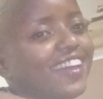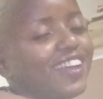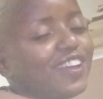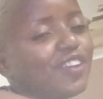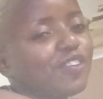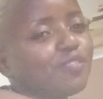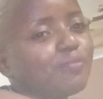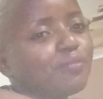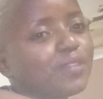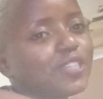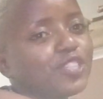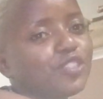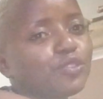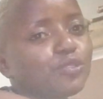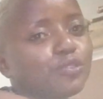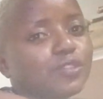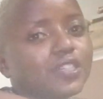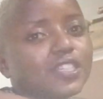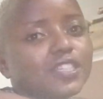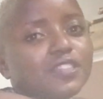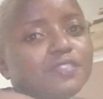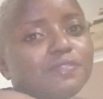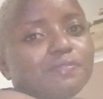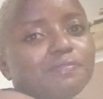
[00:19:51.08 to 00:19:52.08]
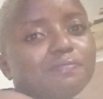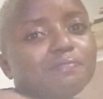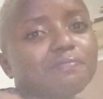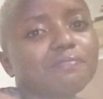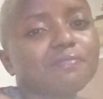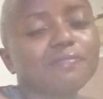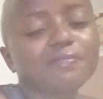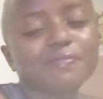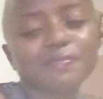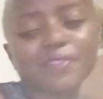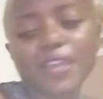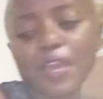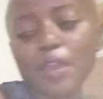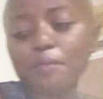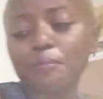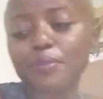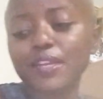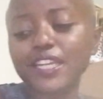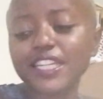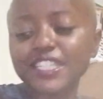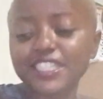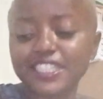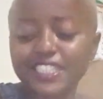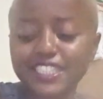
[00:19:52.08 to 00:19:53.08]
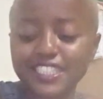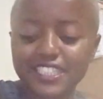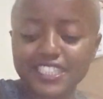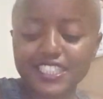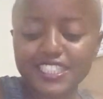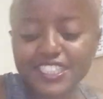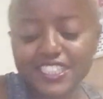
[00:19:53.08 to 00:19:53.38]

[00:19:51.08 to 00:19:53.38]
End of my story. Please